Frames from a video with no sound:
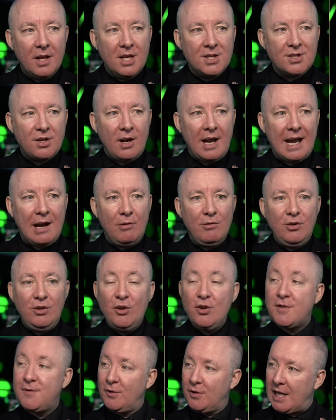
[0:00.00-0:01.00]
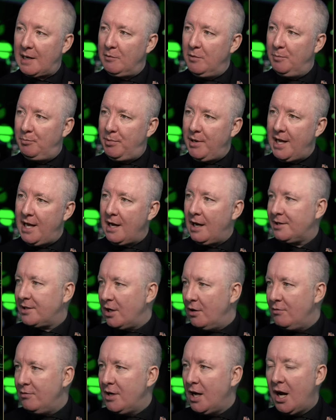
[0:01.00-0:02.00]
So how useful that would be, I
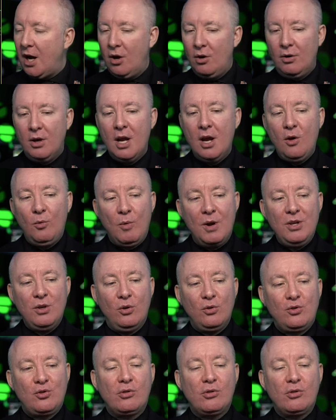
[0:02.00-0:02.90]
don't know. When you're